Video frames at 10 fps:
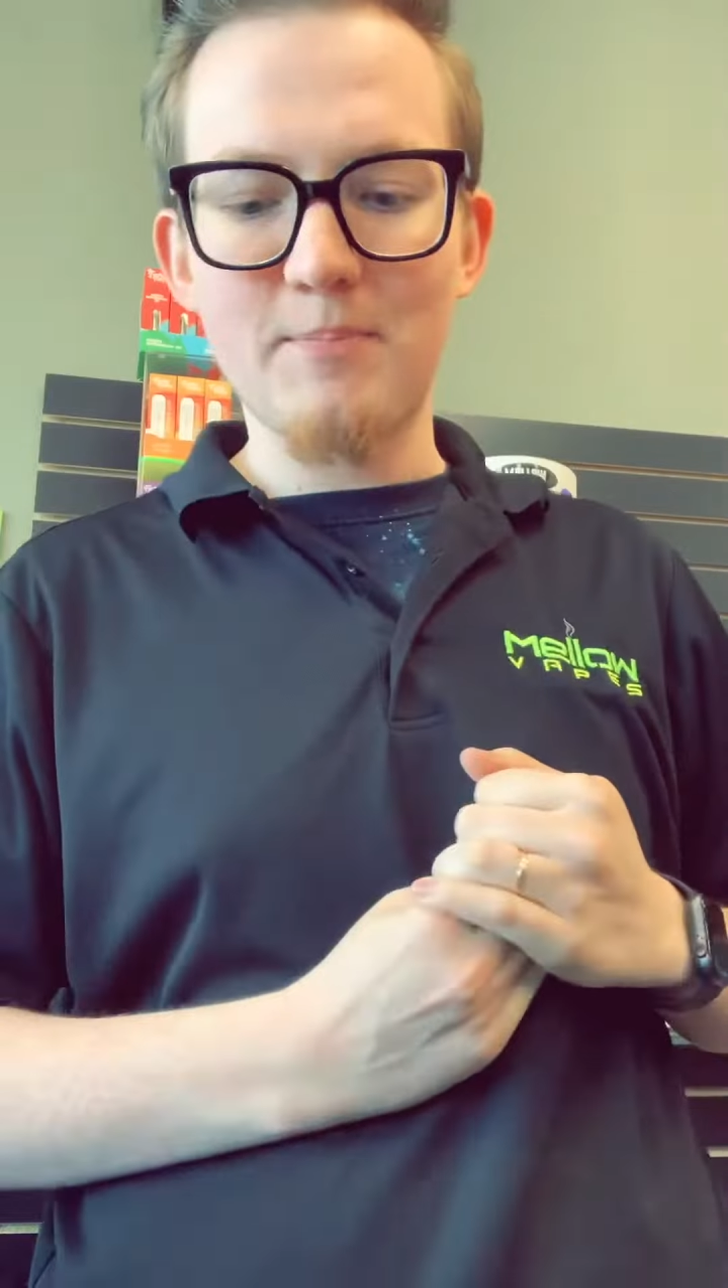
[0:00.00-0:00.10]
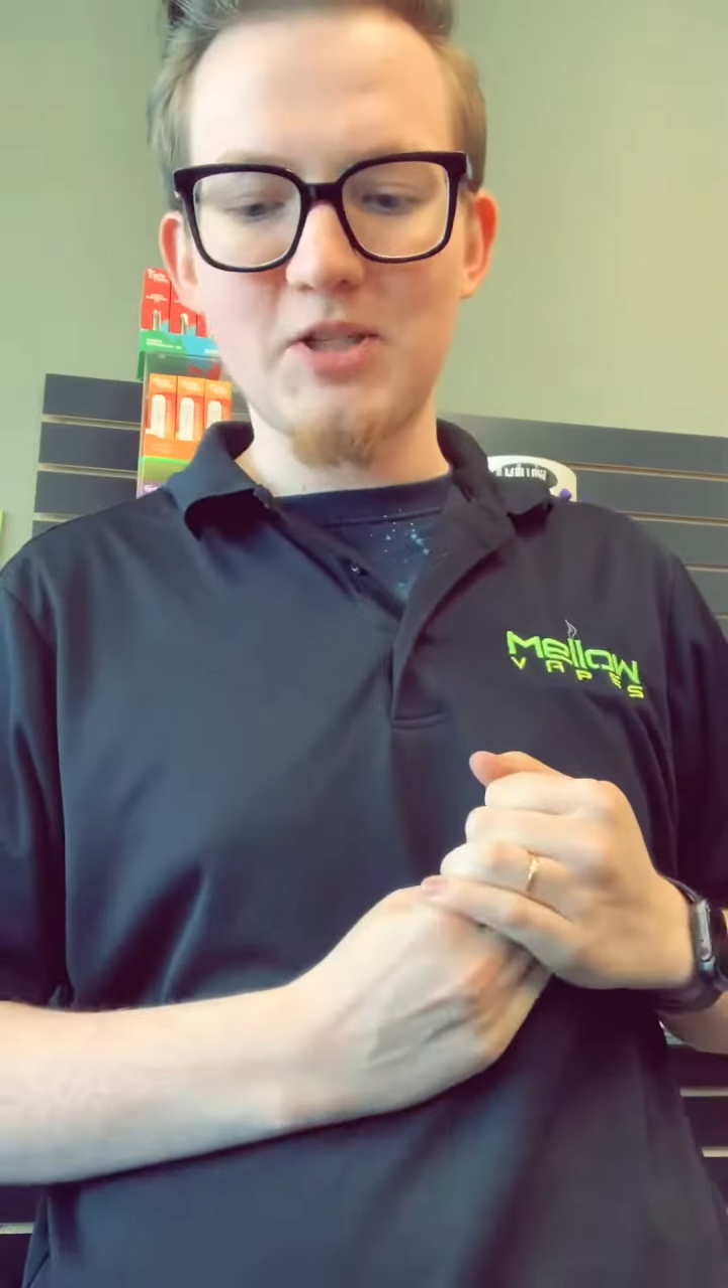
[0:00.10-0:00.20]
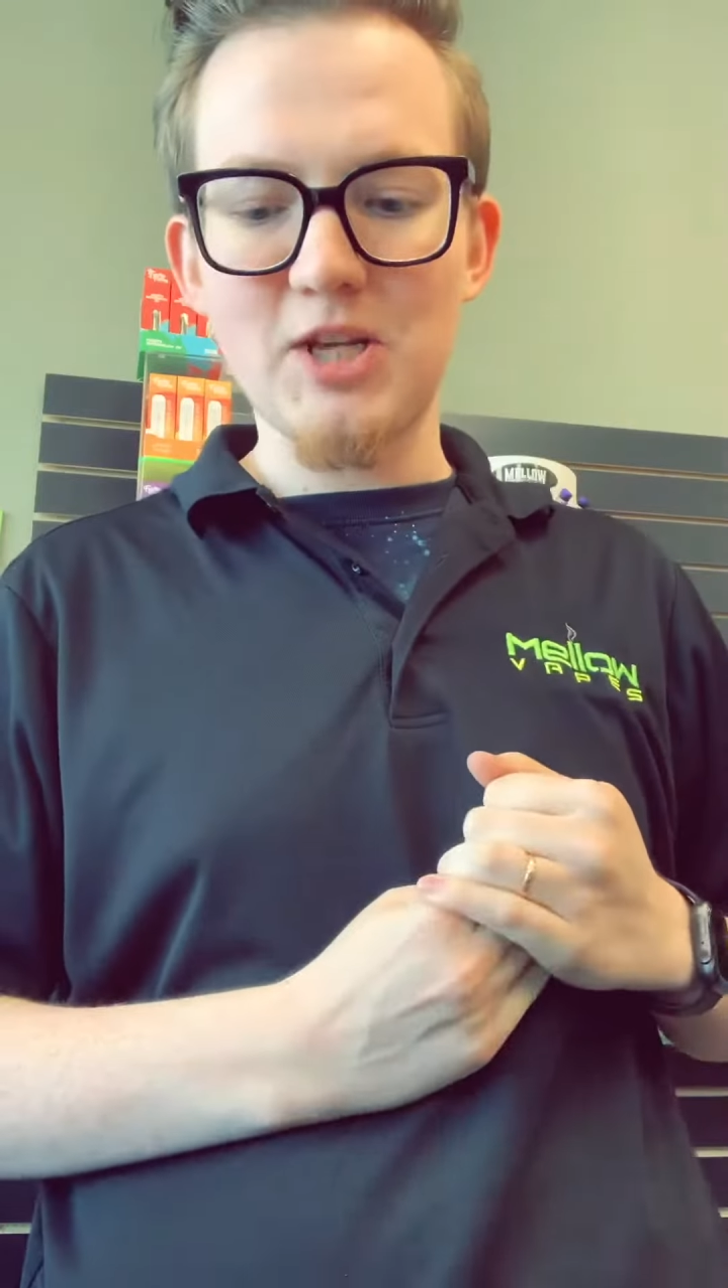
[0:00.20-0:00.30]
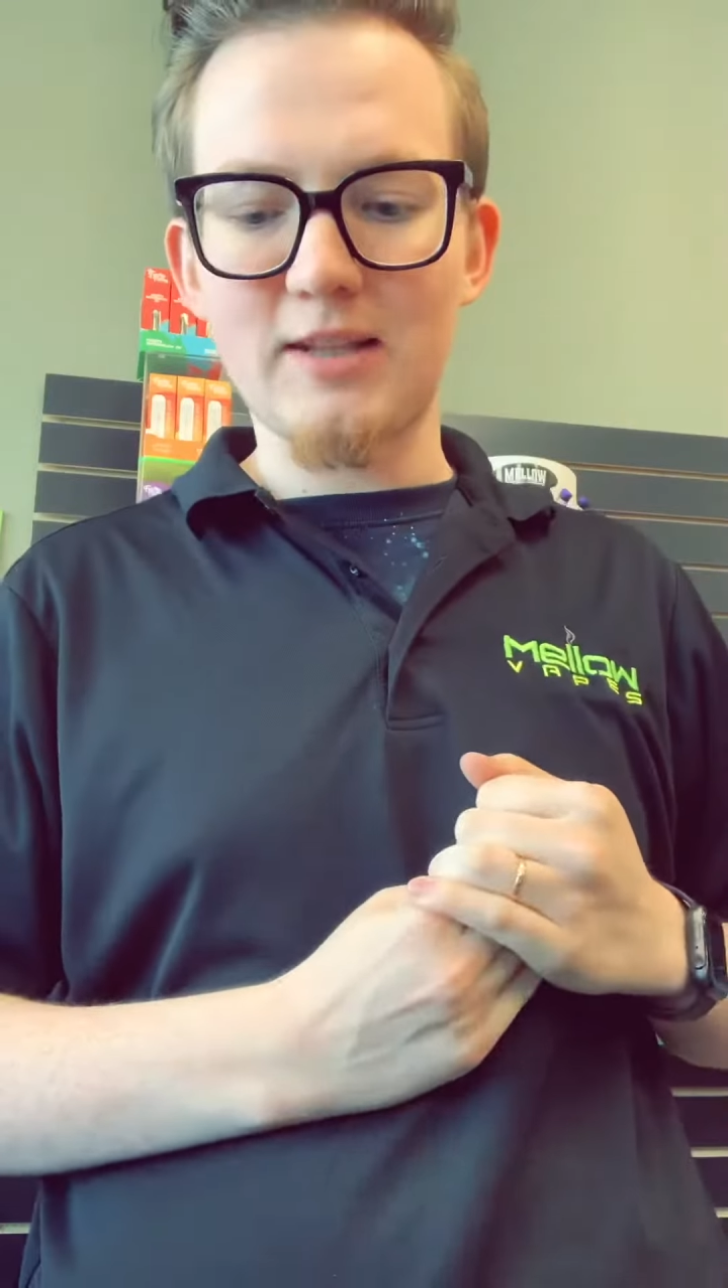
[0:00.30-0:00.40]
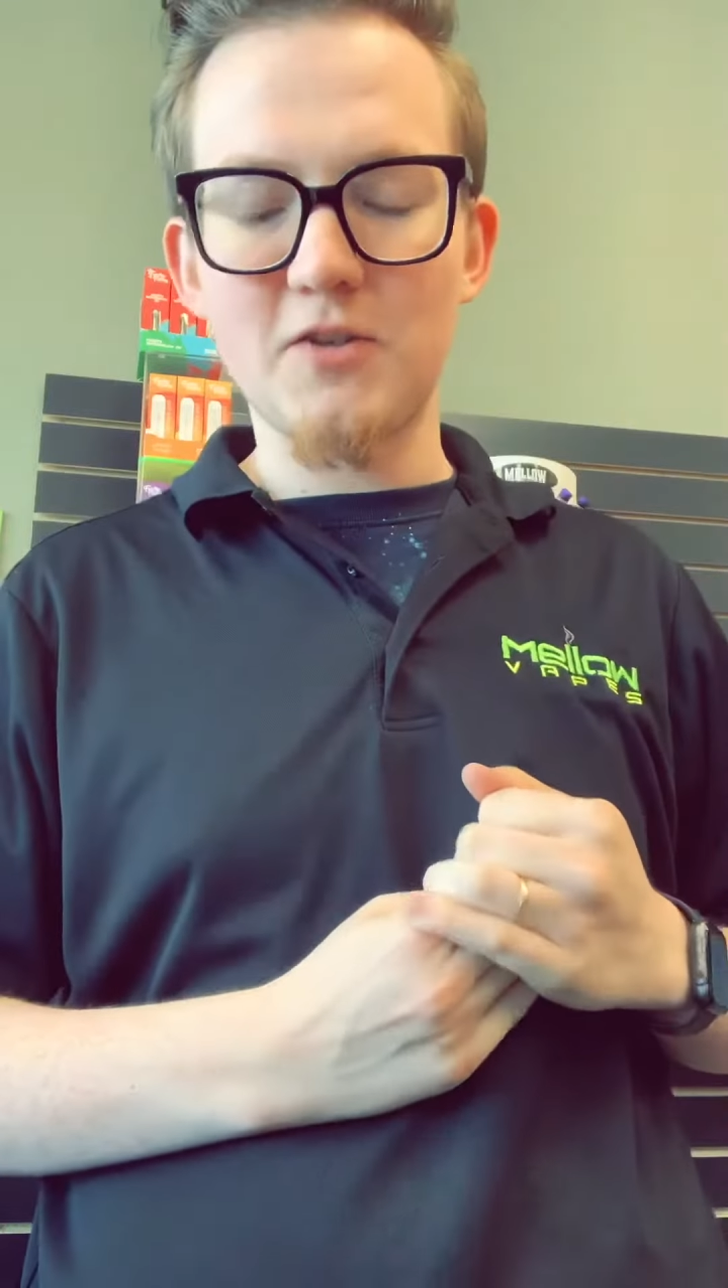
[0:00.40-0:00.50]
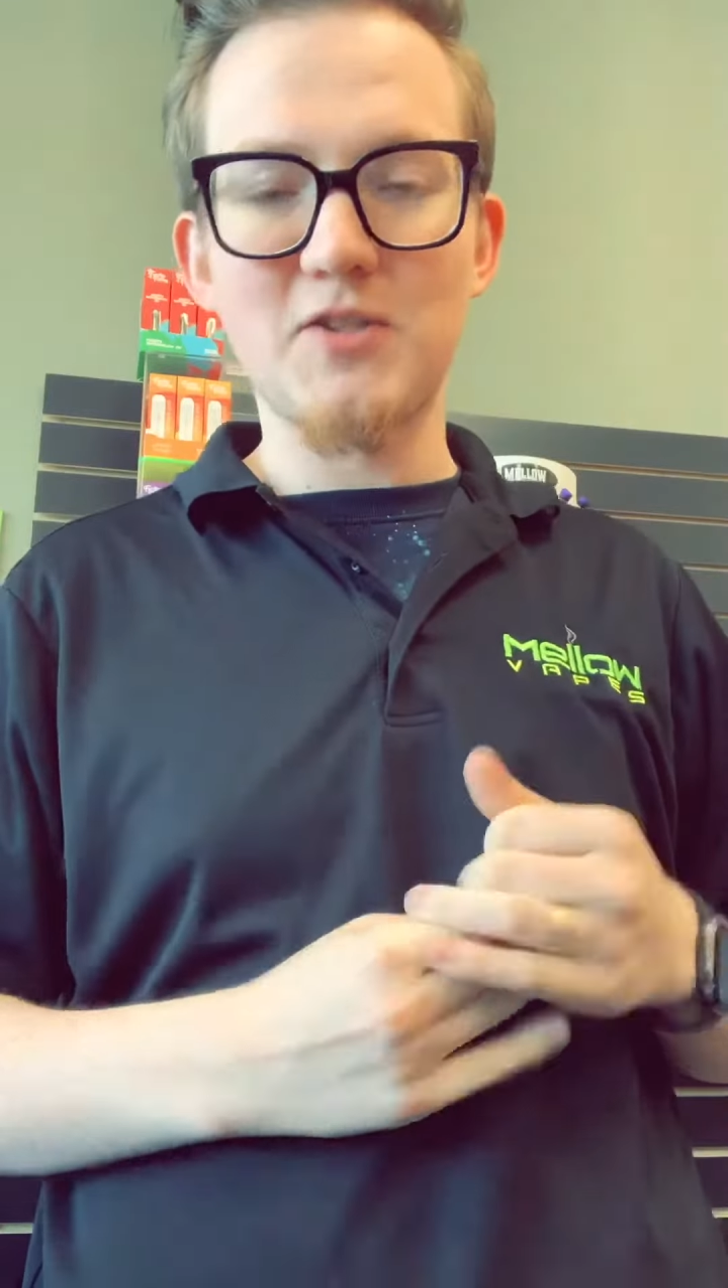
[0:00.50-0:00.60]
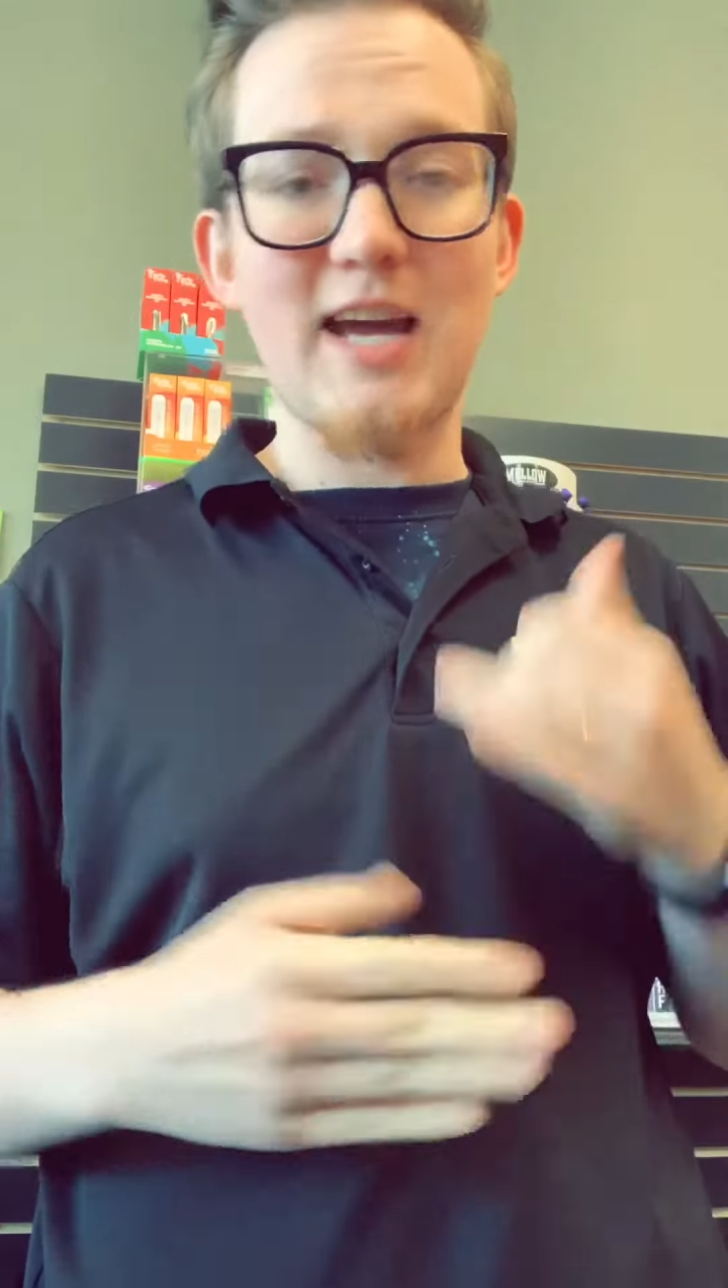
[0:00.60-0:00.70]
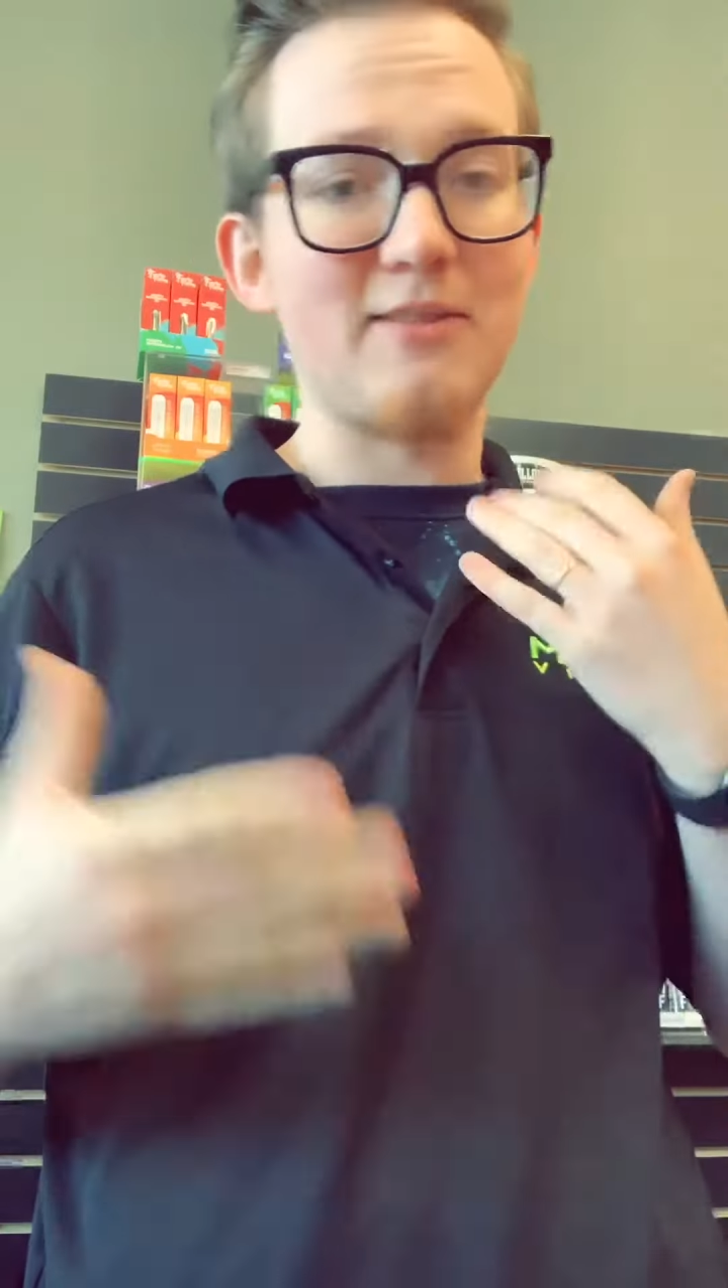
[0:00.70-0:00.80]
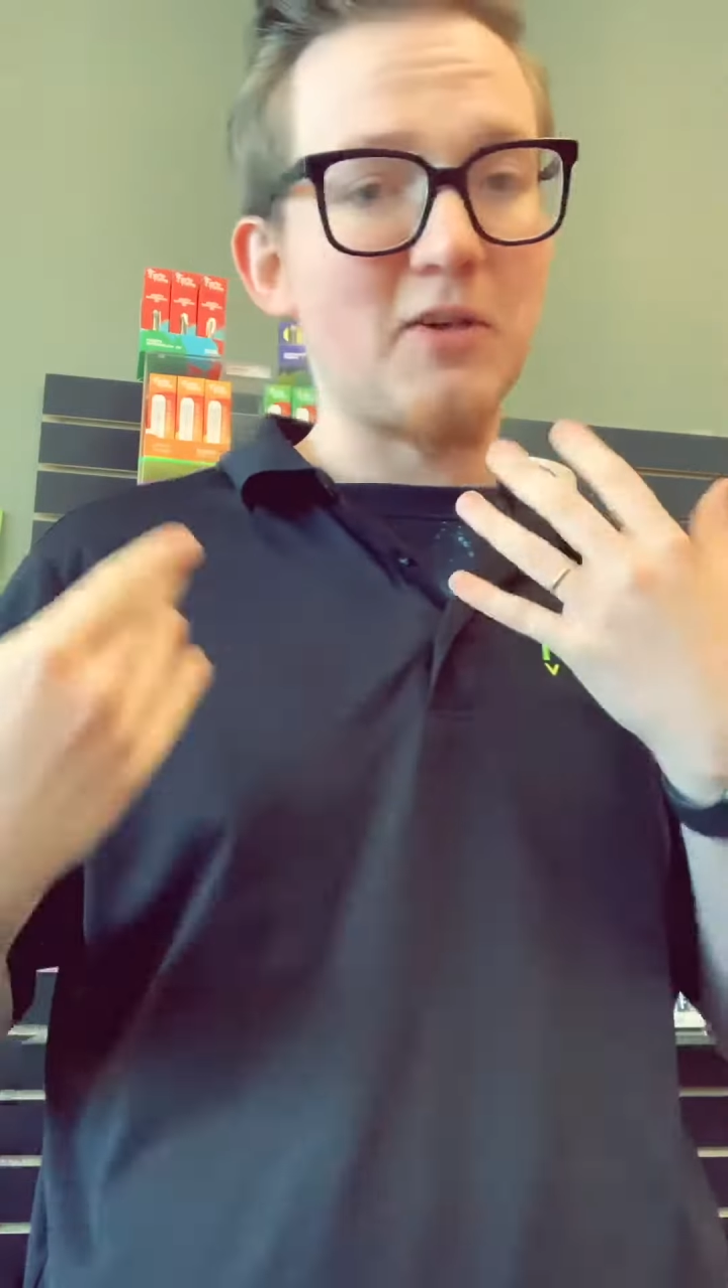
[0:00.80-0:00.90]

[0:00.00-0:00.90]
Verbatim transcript: and check those out.